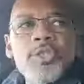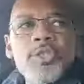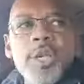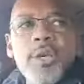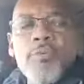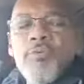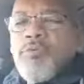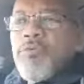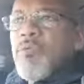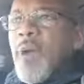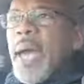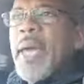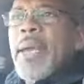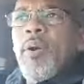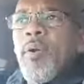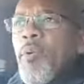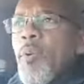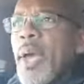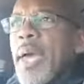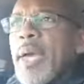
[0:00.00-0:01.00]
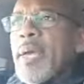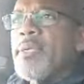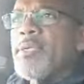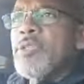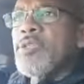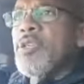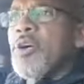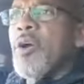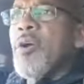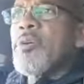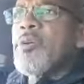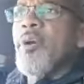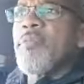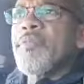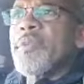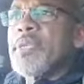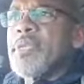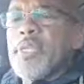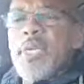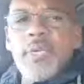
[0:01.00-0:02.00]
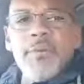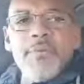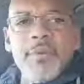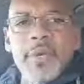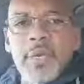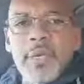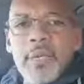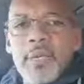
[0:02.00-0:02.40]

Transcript: she right away turned off the T V